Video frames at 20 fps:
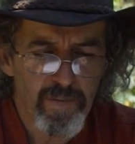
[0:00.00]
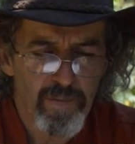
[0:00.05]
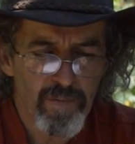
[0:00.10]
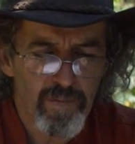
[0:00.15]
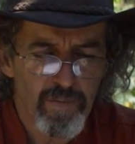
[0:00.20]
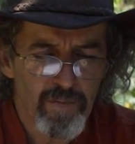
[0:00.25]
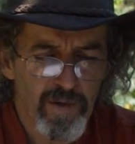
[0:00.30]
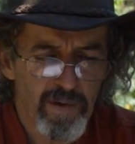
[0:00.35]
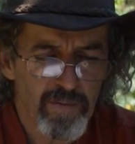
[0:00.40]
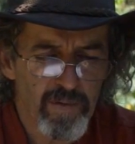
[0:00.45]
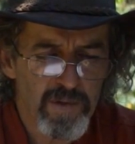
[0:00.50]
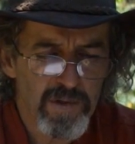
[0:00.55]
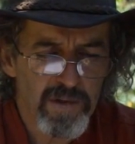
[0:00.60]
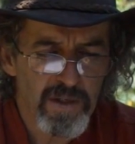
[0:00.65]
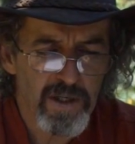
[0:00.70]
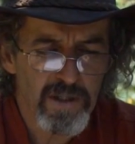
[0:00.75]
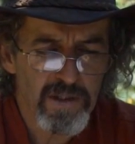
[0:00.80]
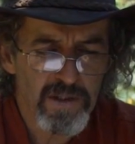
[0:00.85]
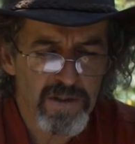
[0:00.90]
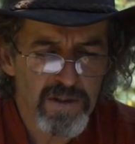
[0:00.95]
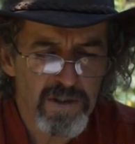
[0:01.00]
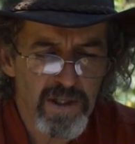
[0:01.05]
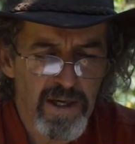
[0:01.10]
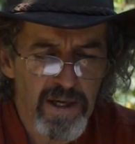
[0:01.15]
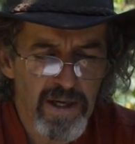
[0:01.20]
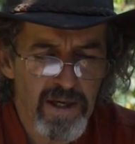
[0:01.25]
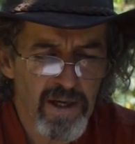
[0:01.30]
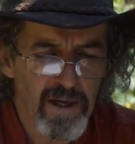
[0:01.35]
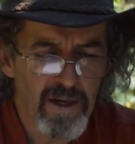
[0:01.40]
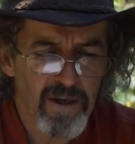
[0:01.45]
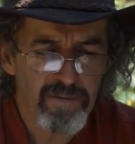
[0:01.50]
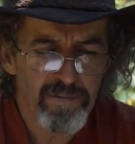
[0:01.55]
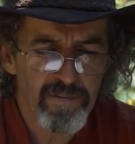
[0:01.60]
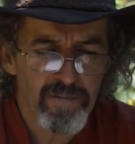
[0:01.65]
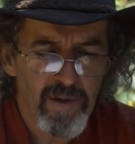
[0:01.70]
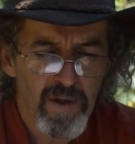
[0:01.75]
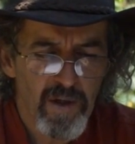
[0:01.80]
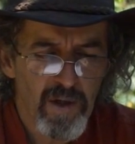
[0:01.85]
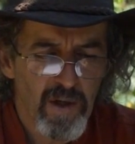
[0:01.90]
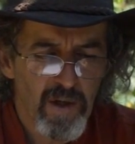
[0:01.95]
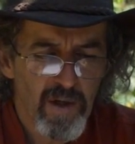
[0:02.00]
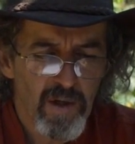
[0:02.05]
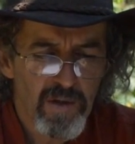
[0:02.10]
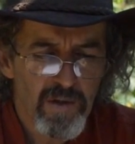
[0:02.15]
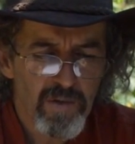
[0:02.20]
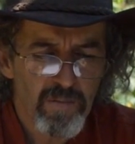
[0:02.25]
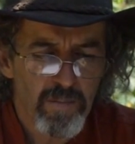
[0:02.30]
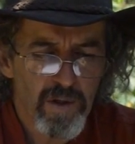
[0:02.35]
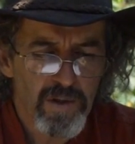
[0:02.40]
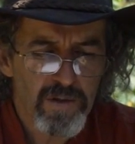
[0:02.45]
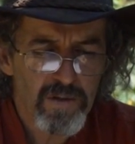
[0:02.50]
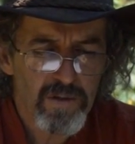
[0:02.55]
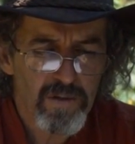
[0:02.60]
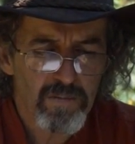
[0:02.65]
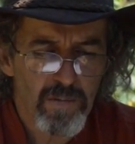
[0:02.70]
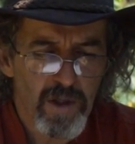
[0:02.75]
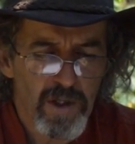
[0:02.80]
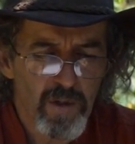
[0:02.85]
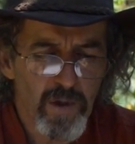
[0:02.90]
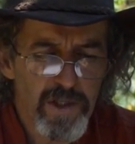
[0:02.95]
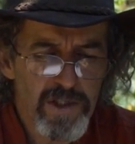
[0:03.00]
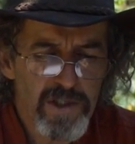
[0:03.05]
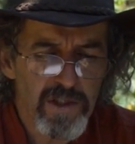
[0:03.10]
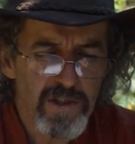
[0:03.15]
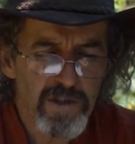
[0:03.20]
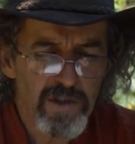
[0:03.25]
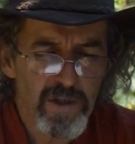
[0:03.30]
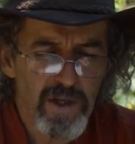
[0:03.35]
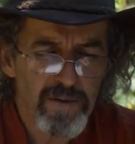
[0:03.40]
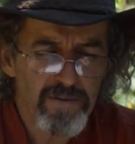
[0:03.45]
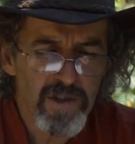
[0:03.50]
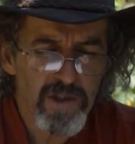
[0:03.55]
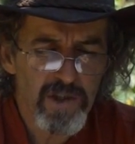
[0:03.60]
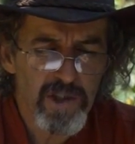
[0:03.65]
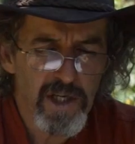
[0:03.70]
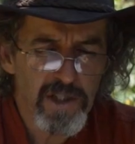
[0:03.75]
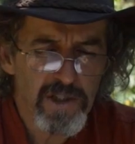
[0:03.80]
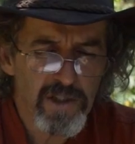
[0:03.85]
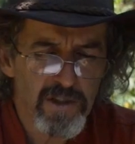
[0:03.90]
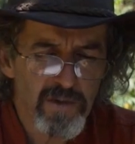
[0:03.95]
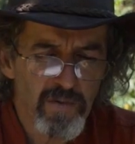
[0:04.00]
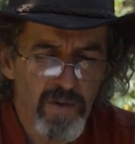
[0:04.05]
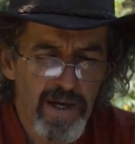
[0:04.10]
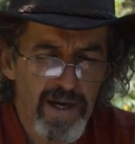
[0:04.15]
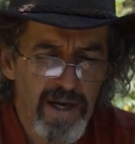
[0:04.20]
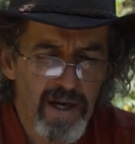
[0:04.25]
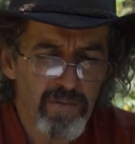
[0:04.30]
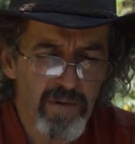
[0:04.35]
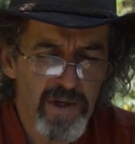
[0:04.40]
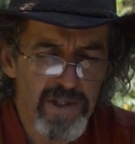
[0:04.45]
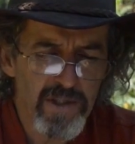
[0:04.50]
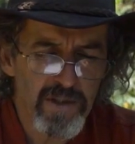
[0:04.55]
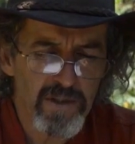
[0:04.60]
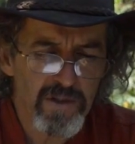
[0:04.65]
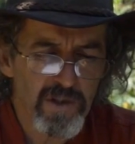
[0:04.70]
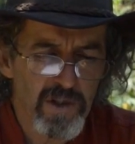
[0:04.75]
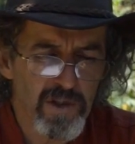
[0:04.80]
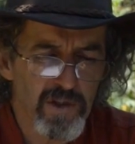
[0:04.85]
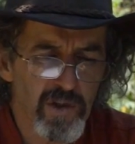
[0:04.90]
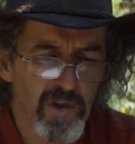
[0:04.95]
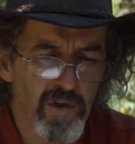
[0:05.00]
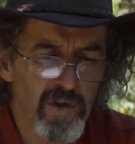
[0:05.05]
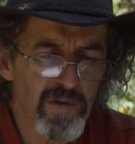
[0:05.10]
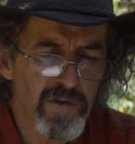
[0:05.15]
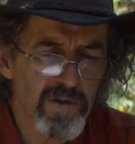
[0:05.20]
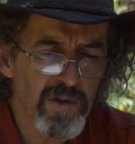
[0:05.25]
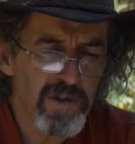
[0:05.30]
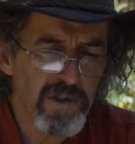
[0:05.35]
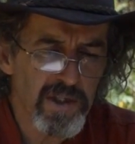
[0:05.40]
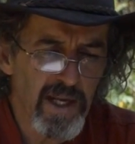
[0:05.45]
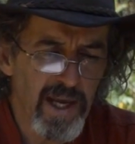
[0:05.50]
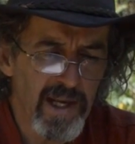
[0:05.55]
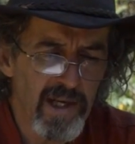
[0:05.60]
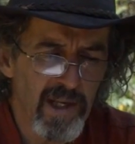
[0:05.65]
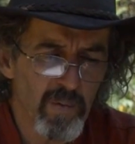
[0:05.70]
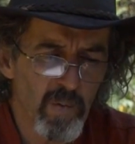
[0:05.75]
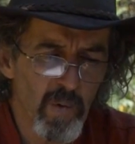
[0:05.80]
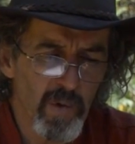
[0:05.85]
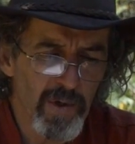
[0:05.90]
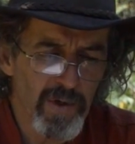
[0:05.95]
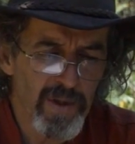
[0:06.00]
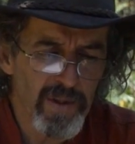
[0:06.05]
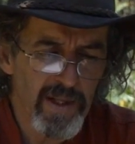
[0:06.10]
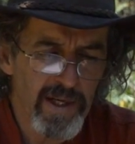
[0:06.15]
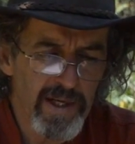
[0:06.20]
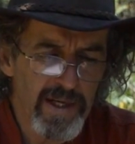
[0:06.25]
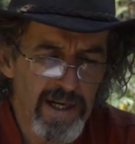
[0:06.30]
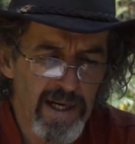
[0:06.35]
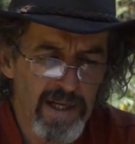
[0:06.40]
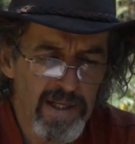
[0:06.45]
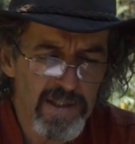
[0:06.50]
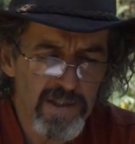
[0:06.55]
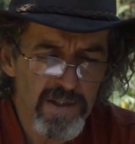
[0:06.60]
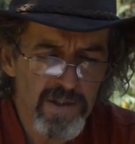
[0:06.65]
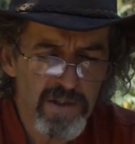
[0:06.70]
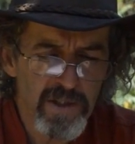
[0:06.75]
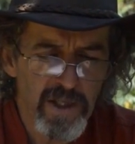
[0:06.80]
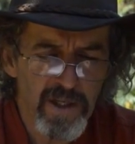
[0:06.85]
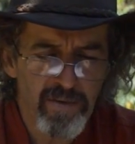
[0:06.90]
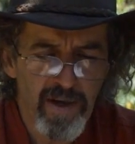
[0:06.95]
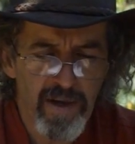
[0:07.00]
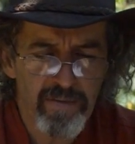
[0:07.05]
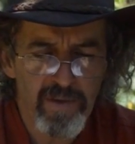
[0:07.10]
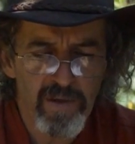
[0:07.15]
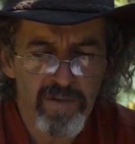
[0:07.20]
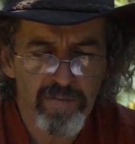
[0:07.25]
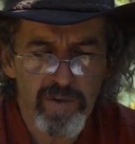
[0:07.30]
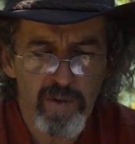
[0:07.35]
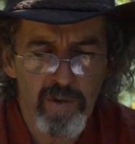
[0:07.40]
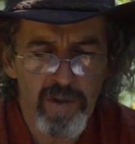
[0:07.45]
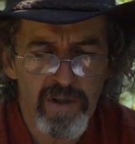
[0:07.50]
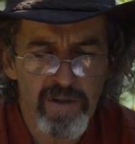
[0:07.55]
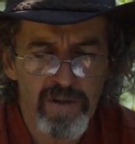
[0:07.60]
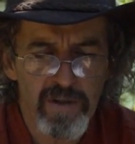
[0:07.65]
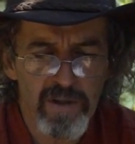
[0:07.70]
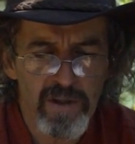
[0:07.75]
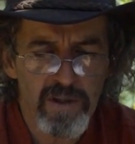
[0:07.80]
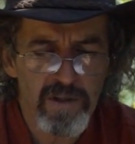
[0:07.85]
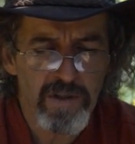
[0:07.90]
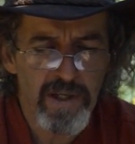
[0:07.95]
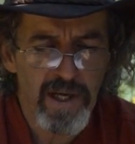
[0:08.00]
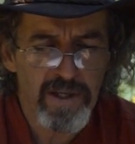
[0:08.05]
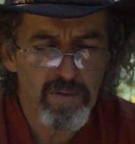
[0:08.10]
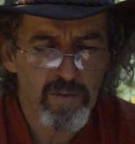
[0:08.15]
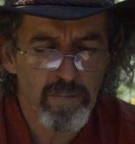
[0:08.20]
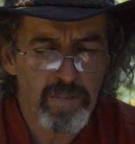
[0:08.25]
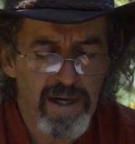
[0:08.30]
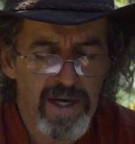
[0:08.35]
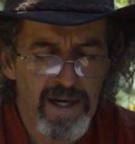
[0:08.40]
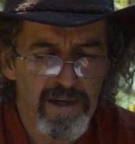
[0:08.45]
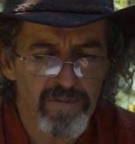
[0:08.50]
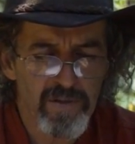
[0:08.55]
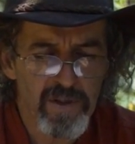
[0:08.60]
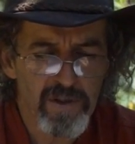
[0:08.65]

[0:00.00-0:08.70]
Several seasons they have. My question is, do you have suggestions for how residents can use the standing water in their gullies instead of having to fill in this natural part of the